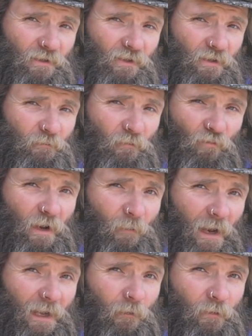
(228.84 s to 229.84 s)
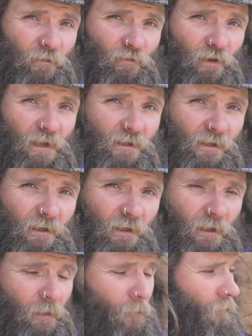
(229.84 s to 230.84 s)
and just repack it with grease.
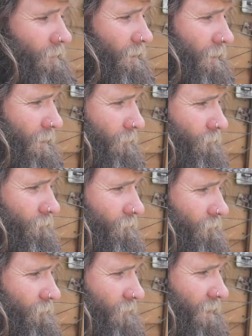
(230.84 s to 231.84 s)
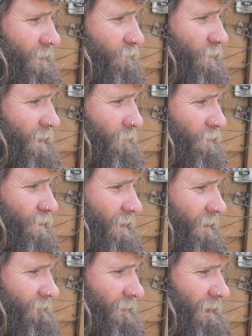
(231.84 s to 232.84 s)
That's pretty much,
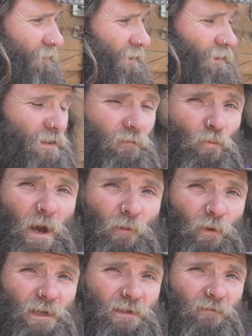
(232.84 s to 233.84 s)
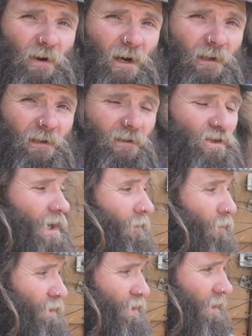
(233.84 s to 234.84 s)
after lots of wet winter riding and
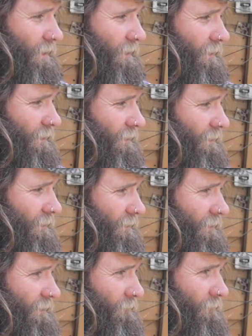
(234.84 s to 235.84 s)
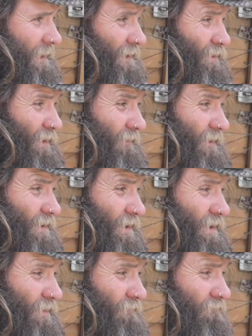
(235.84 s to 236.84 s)
jet washing, that's all I've had to
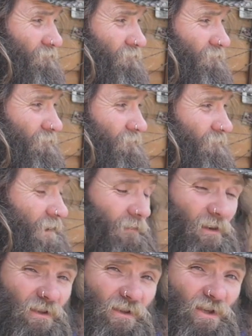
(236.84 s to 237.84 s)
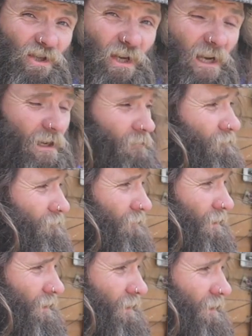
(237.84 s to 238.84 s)
do. Never lost a chain.
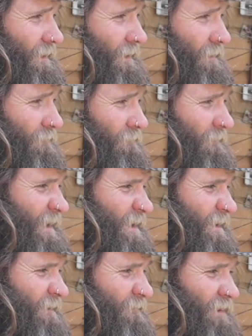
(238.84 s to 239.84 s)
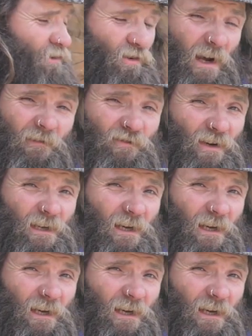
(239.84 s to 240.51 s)
Makes the drivetrain